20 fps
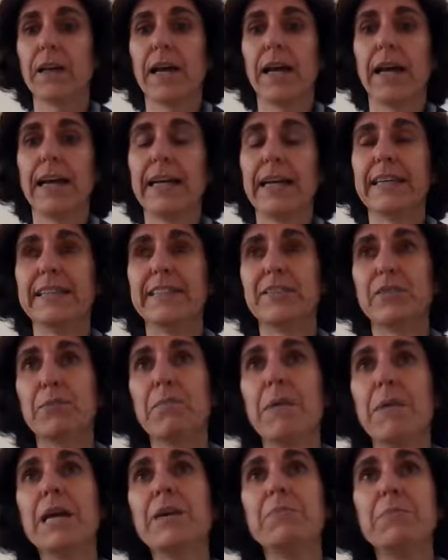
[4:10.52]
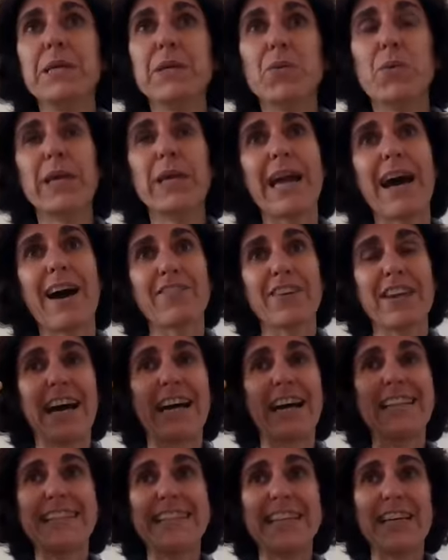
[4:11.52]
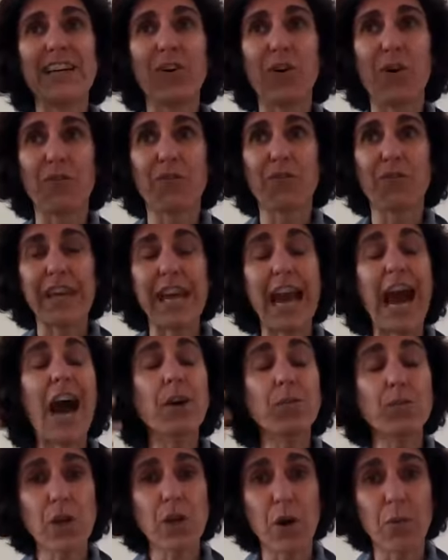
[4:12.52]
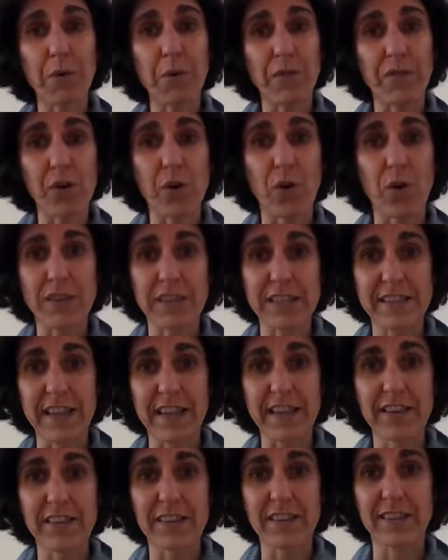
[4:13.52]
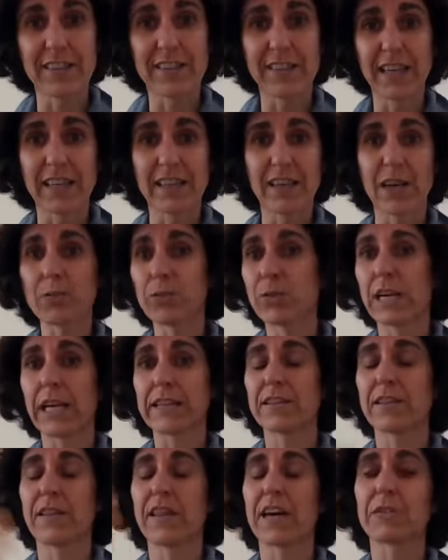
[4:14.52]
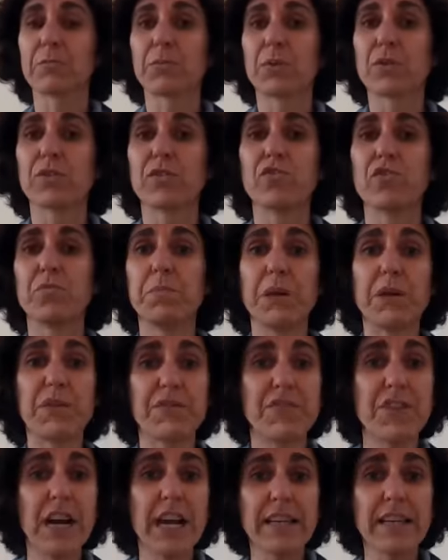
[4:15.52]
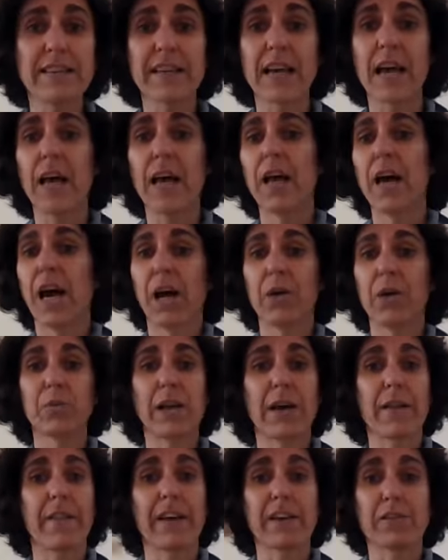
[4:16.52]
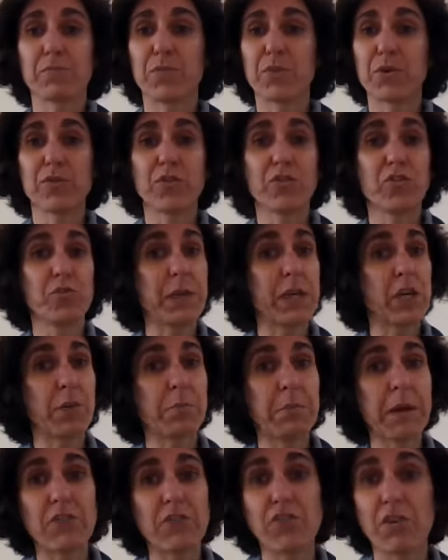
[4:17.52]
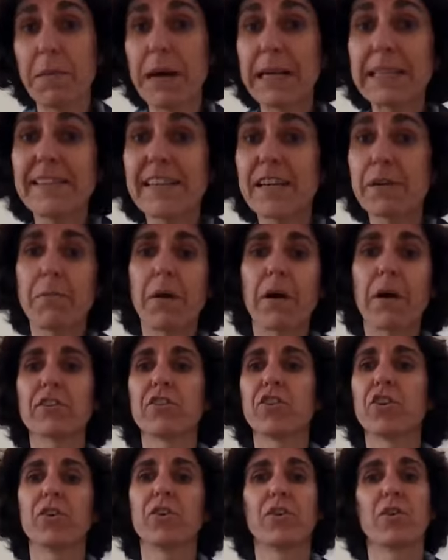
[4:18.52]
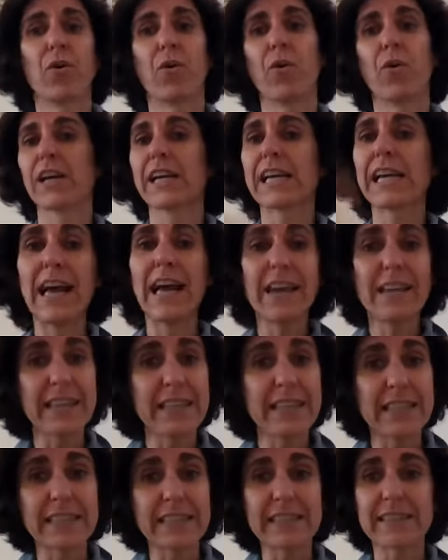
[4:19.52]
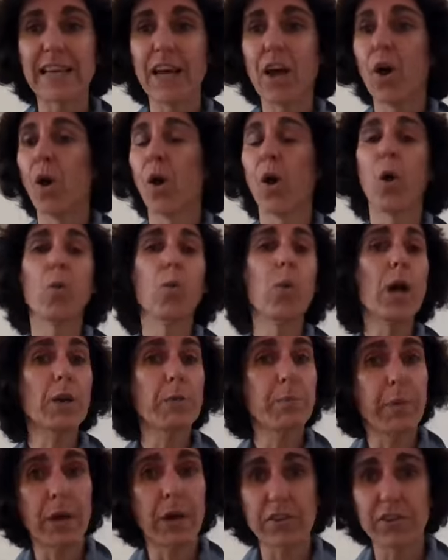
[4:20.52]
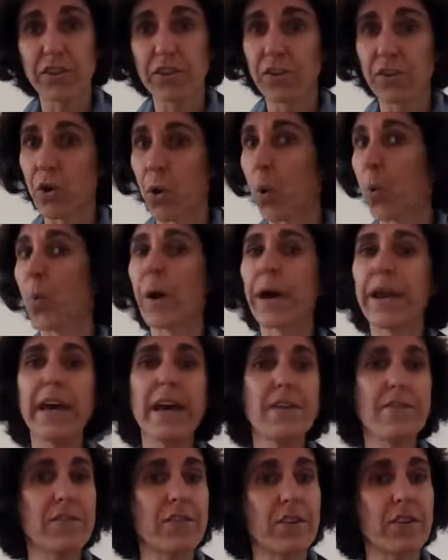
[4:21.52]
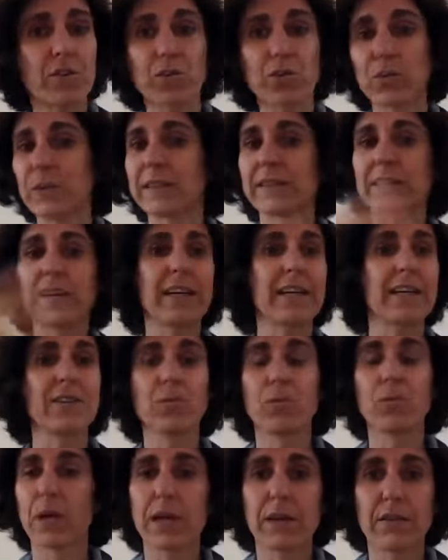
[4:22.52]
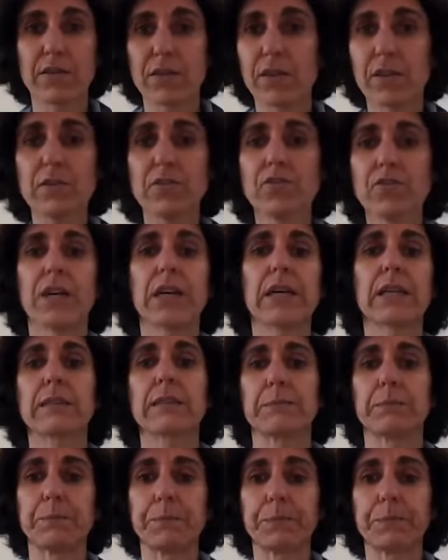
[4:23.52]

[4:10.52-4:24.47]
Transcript: And maybe we have an idea of the outcome of the conversation. I would like that person to be a friend. I would like that person to become my romantic partner or a client or a work partner or whatever, or to sign whatever contract.